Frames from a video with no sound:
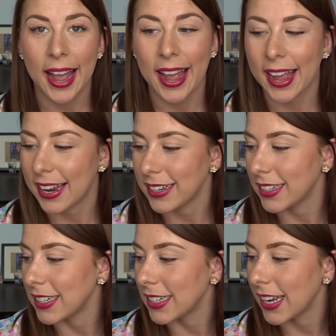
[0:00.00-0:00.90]

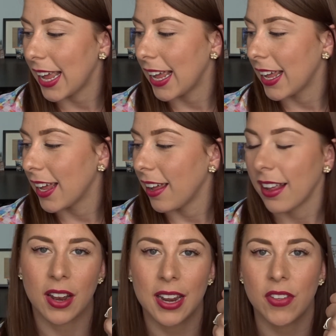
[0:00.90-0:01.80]
And
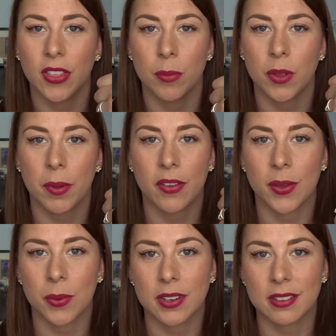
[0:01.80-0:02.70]
Leave a thumbs up if
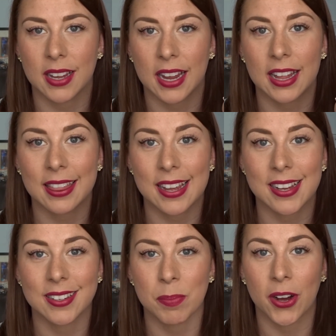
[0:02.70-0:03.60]
you want to see
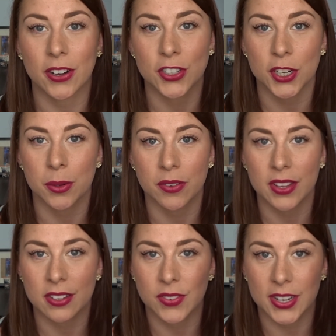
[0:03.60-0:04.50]
the part 2 of
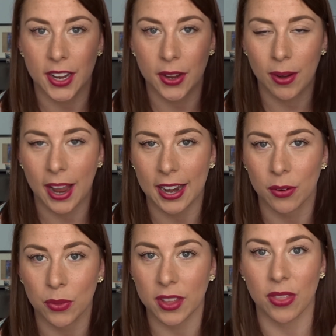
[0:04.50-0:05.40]
this video and
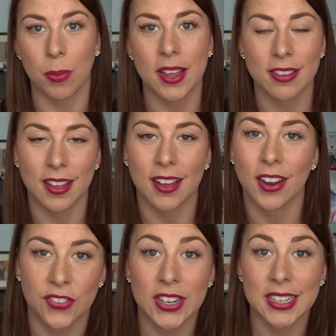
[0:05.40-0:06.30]
all the other bits that
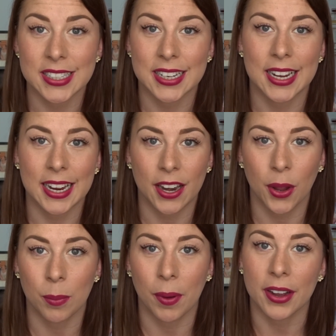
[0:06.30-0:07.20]
are definitely still in
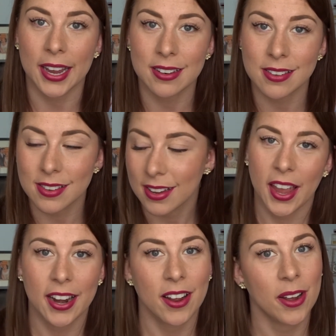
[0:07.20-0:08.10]
Home Bargains.
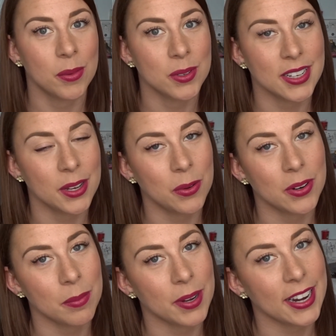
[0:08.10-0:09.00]
And I will see you
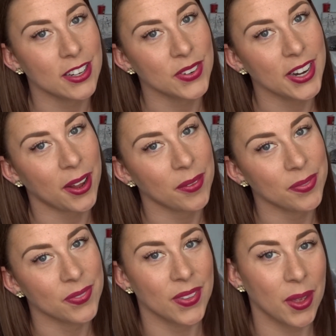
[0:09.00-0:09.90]
all in my next video.
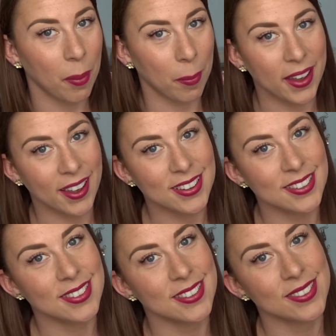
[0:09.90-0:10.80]
Bye
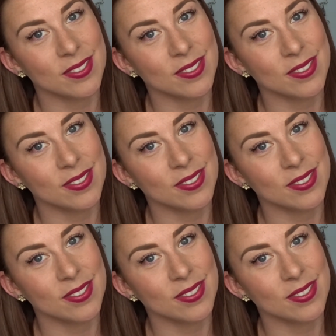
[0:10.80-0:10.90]
guys!